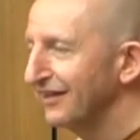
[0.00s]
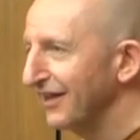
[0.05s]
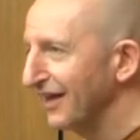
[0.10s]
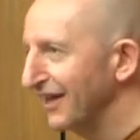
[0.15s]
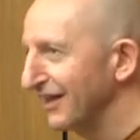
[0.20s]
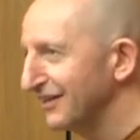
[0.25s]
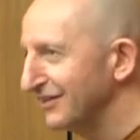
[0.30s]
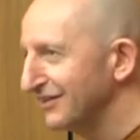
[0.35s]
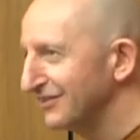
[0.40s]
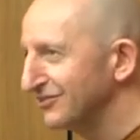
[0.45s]

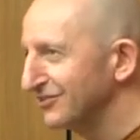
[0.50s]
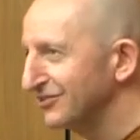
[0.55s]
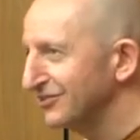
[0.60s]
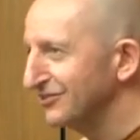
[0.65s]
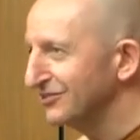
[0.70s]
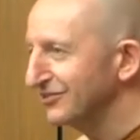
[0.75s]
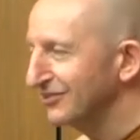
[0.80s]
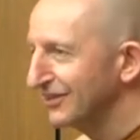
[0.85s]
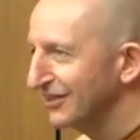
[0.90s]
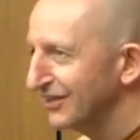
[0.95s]
then
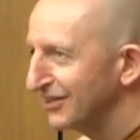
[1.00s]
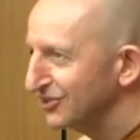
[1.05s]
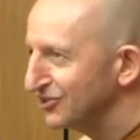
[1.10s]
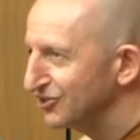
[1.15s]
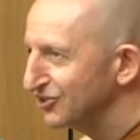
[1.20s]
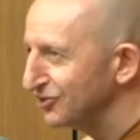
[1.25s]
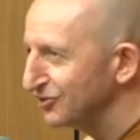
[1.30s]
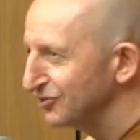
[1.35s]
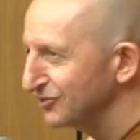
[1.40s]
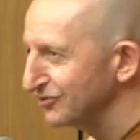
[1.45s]
to
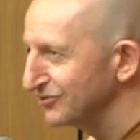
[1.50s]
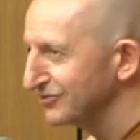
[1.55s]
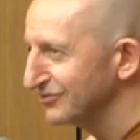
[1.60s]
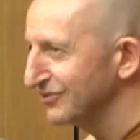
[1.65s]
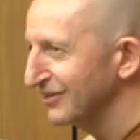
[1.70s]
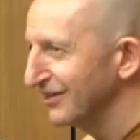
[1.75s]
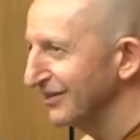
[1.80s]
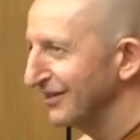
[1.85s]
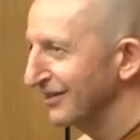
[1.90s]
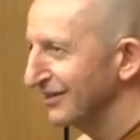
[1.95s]

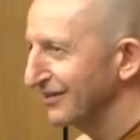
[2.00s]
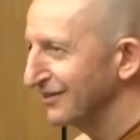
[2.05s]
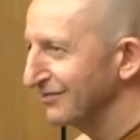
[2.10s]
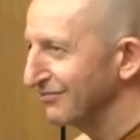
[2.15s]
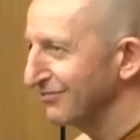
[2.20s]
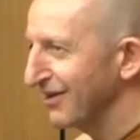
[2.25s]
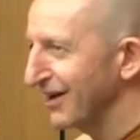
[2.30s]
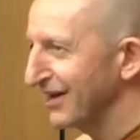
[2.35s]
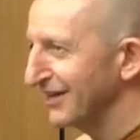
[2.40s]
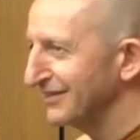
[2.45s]
choose
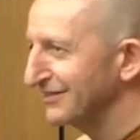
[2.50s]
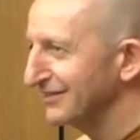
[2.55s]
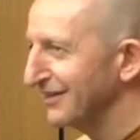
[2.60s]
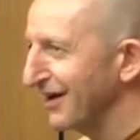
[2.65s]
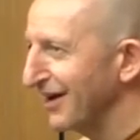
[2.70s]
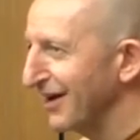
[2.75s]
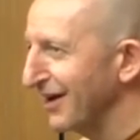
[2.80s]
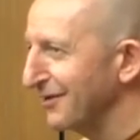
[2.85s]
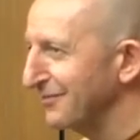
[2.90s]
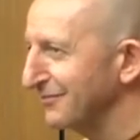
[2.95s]
the right
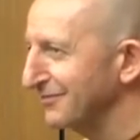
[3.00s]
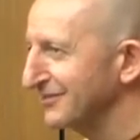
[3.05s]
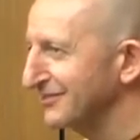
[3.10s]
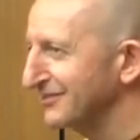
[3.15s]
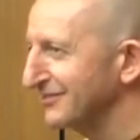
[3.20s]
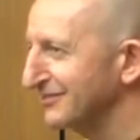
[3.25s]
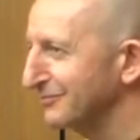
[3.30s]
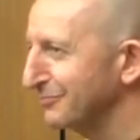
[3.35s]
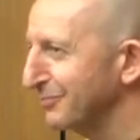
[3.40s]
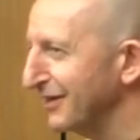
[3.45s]
time
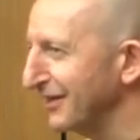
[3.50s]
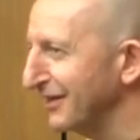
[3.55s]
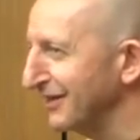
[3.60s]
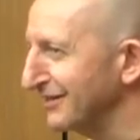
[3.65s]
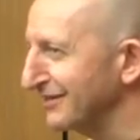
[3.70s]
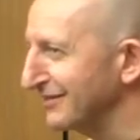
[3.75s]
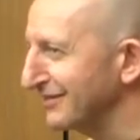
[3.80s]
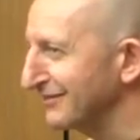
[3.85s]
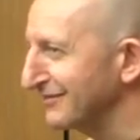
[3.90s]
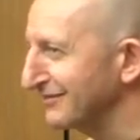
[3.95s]
to
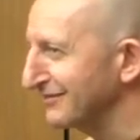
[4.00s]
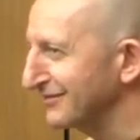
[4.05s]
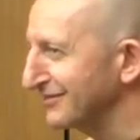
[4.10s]
speak,